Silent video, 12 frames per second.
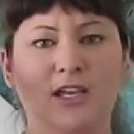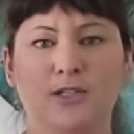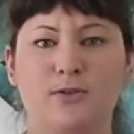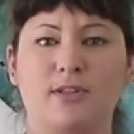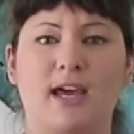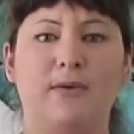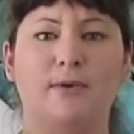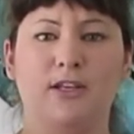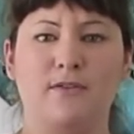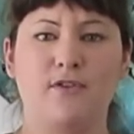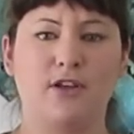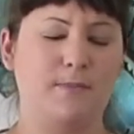do all that when
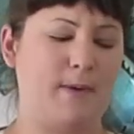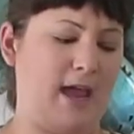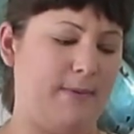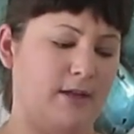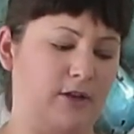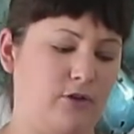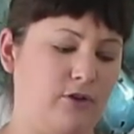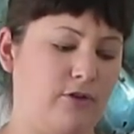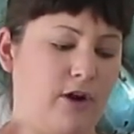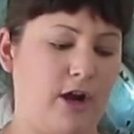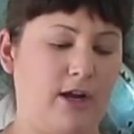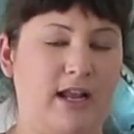you've got the baby and you're on
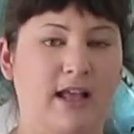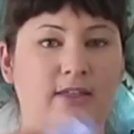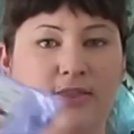your own.